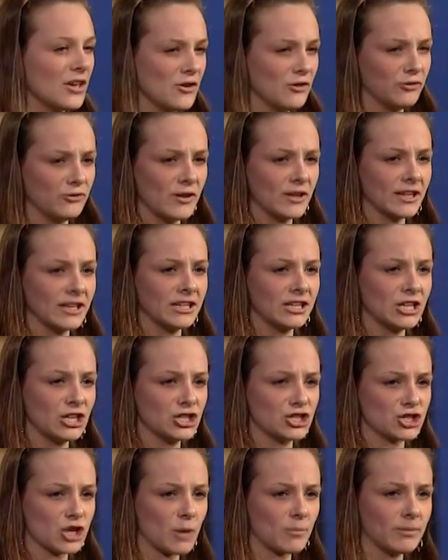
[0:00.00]
Villainy
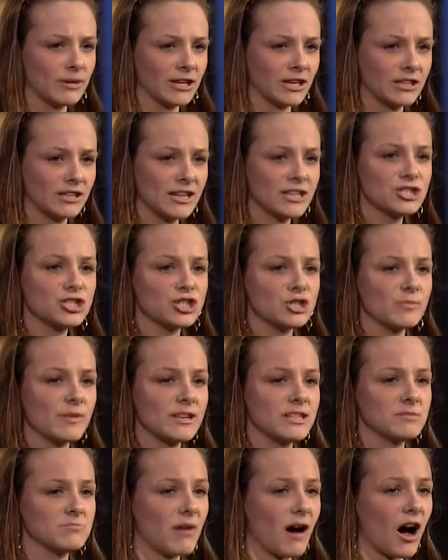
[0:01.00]
sharpening an
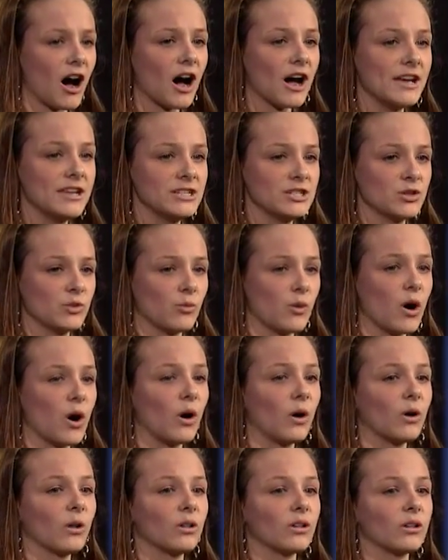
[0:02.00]
instrument behind a wall.